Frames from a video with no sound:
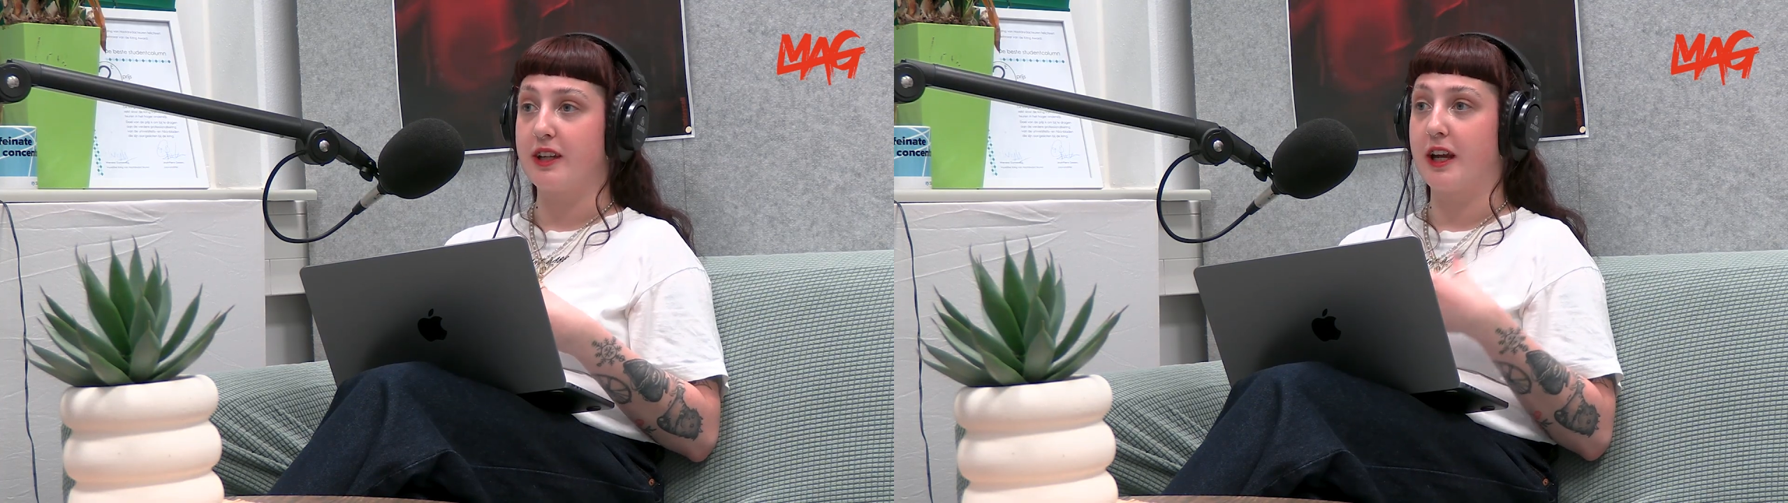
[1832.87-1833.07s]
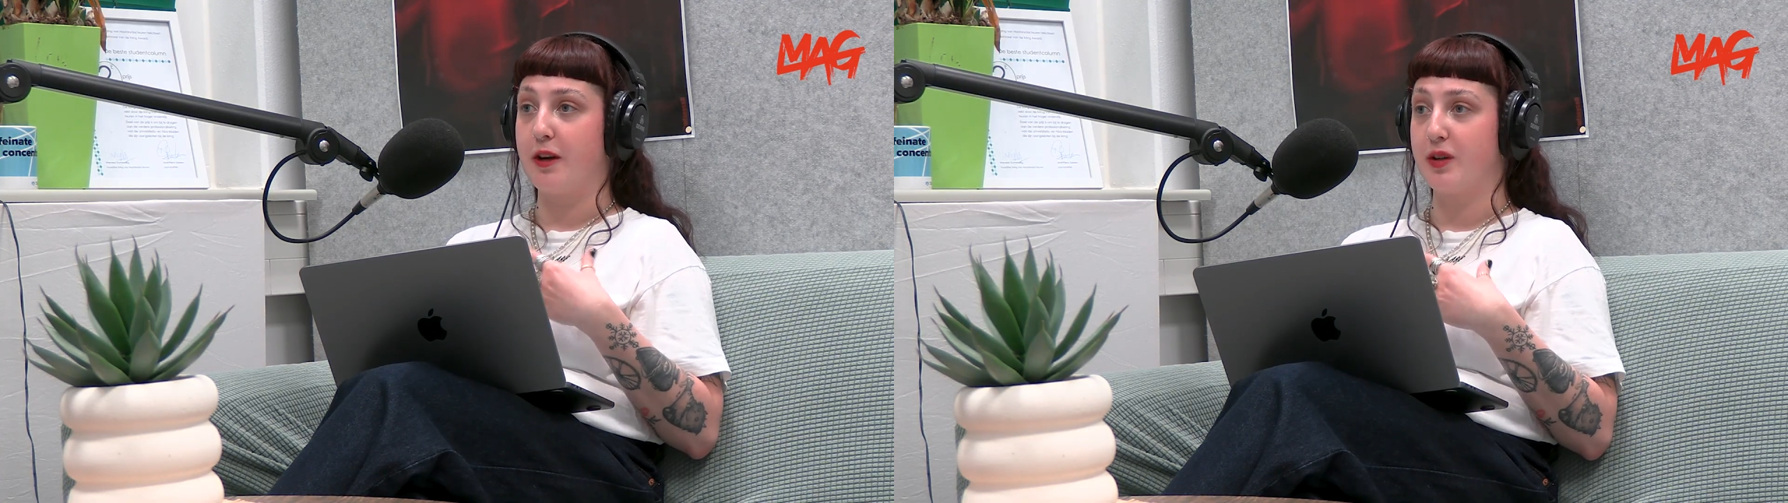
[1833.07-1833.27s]

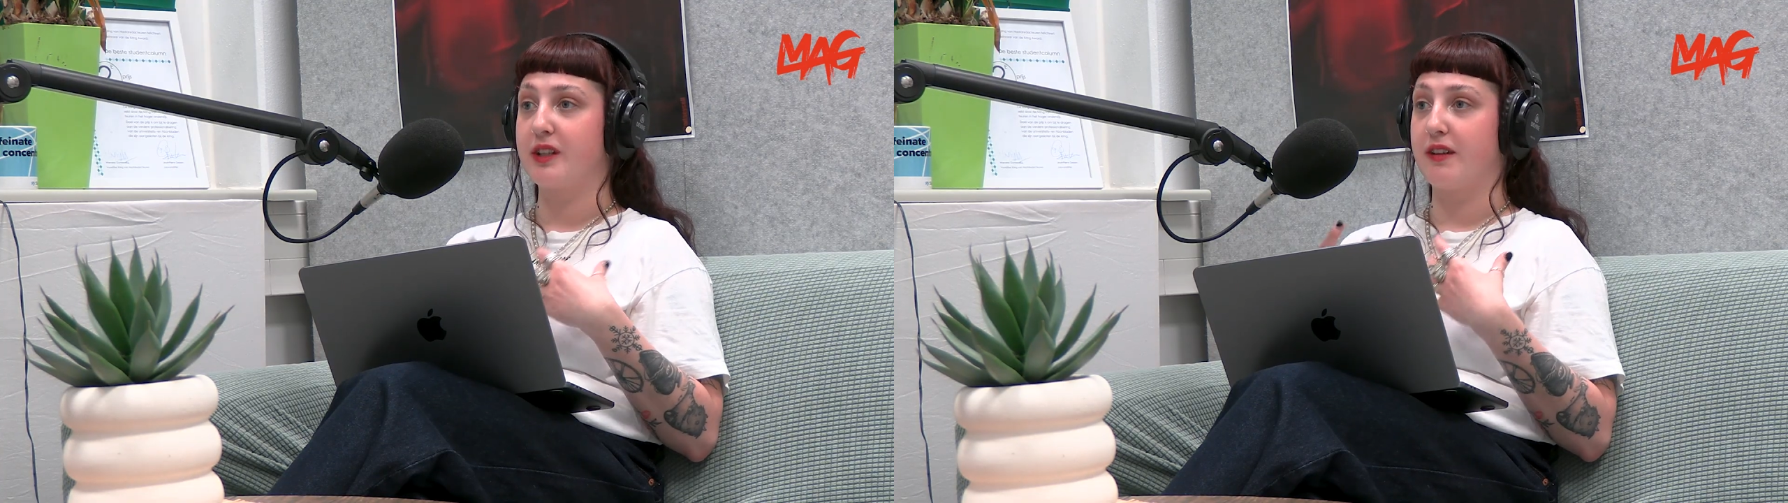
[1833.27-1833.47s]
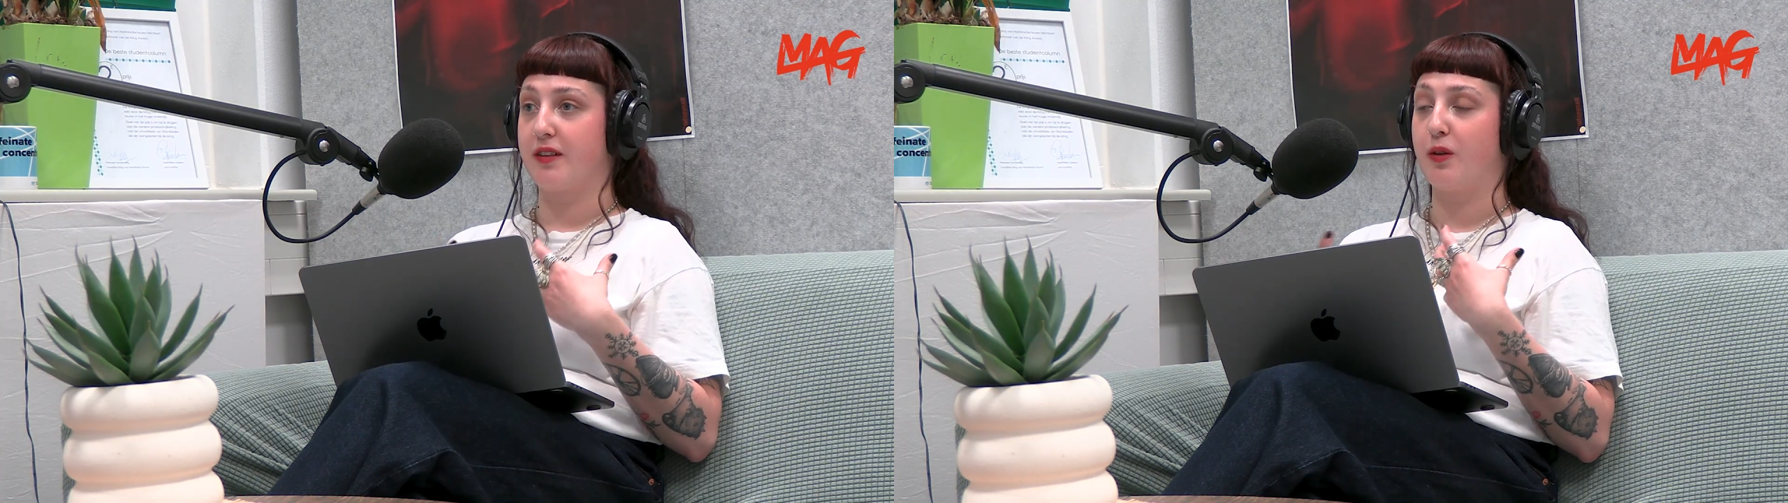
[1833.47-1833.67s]

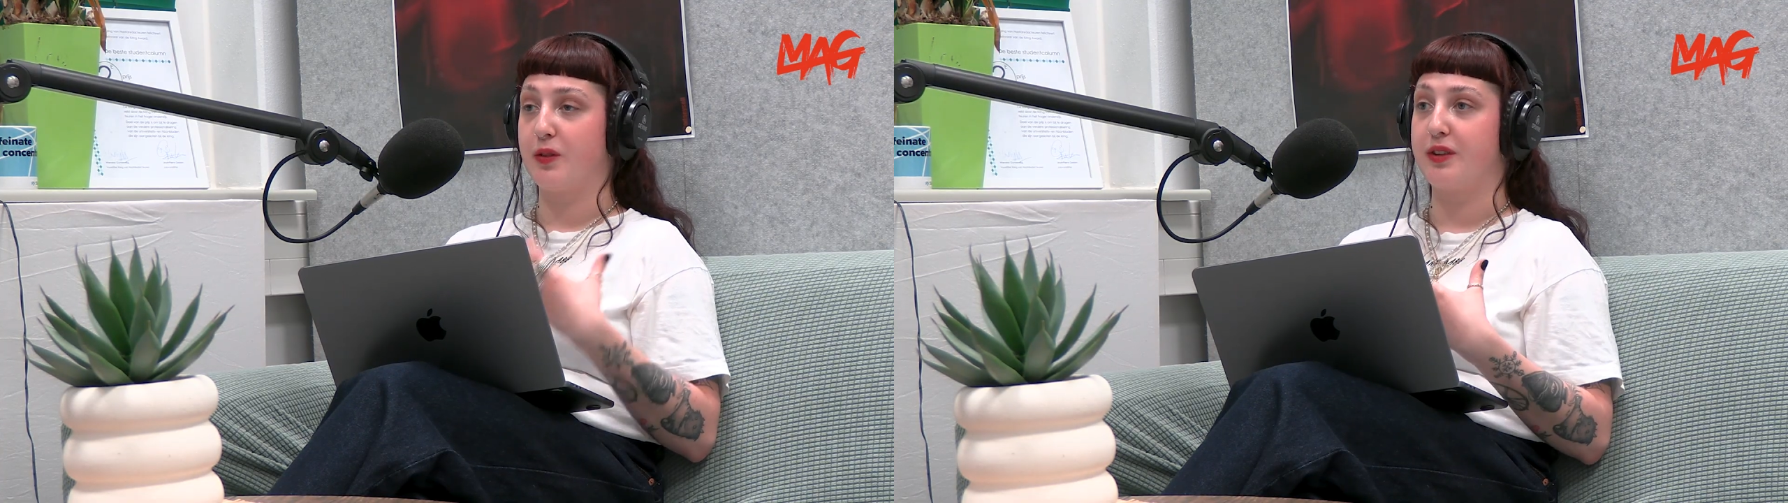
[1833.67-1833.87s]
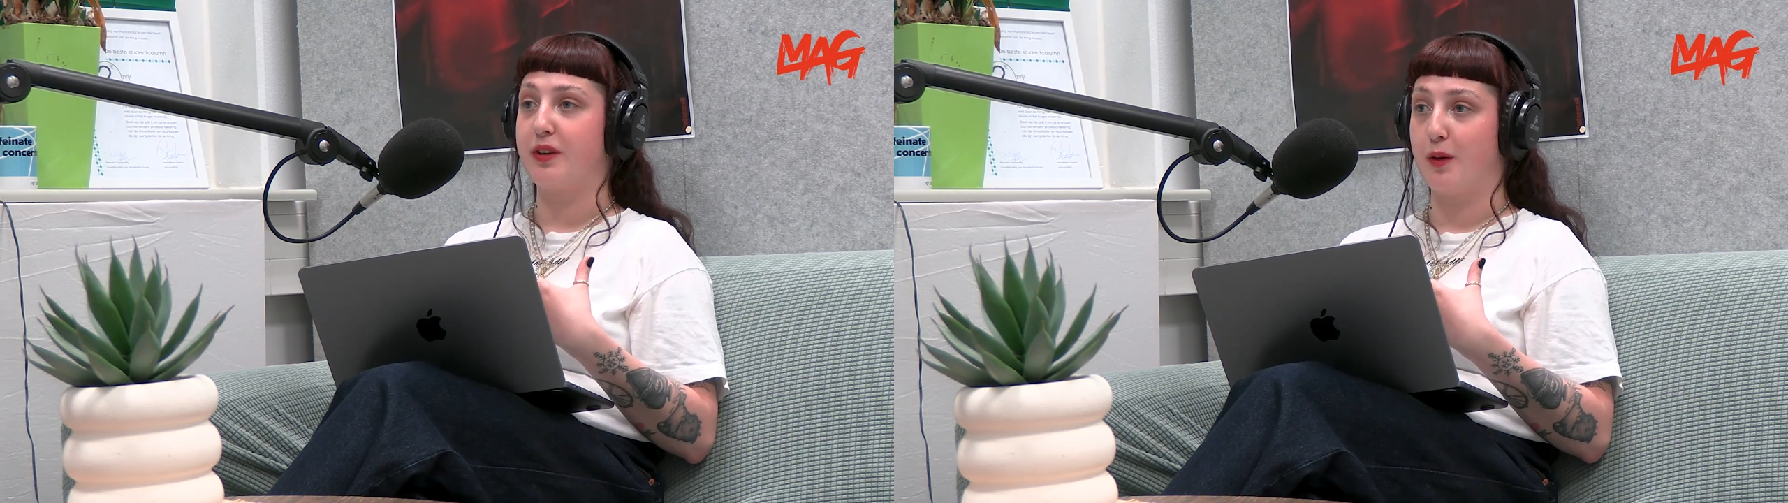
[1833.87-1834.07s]
hearing this
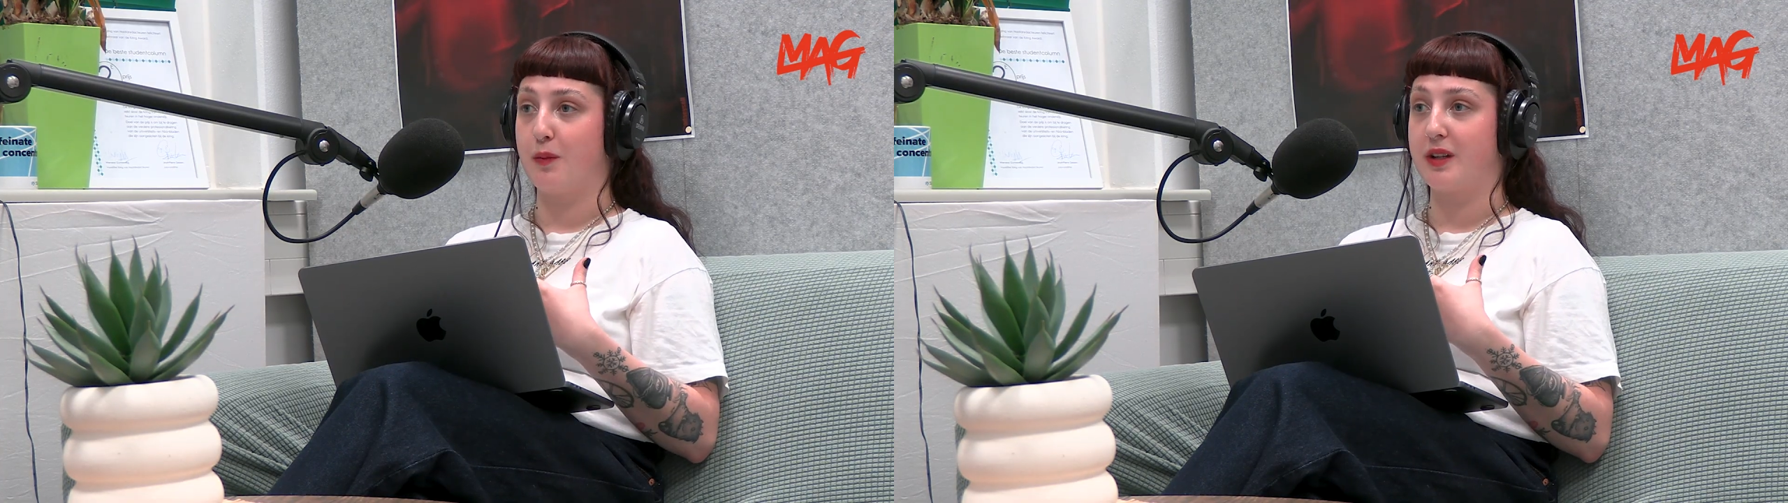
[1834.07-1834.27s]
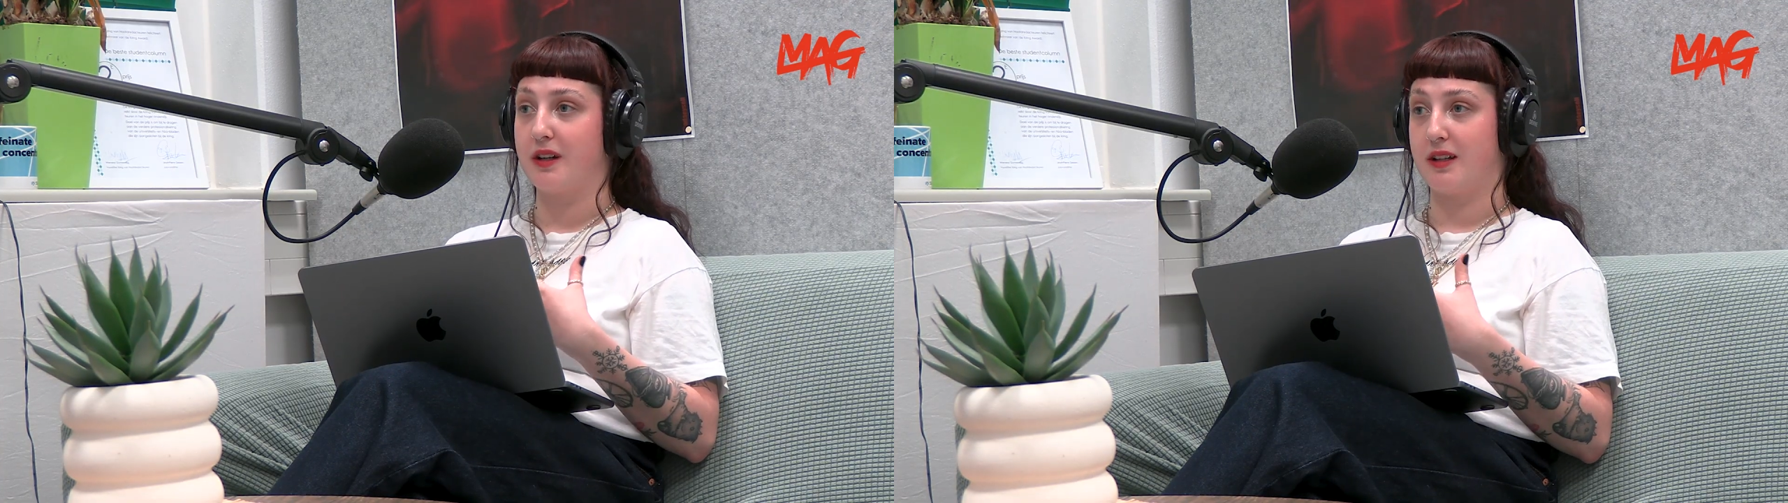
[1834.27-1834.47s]
all the
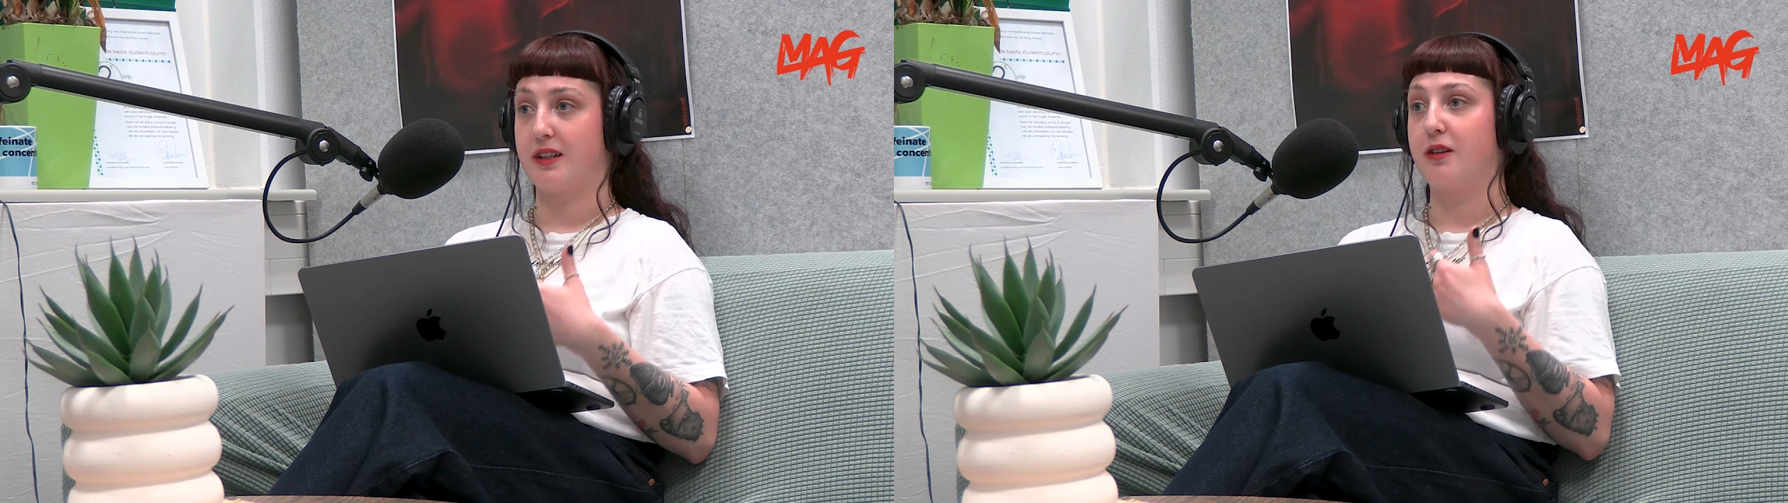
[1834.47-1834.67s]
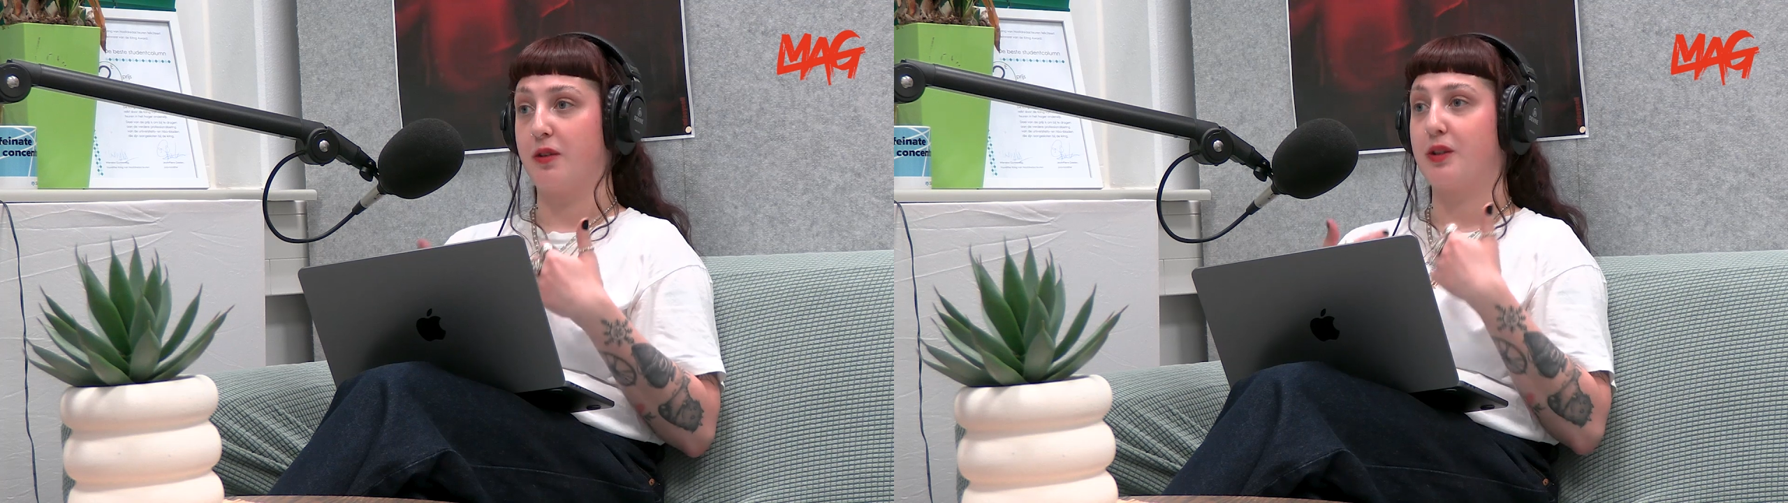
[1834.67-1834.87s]
time when they're like,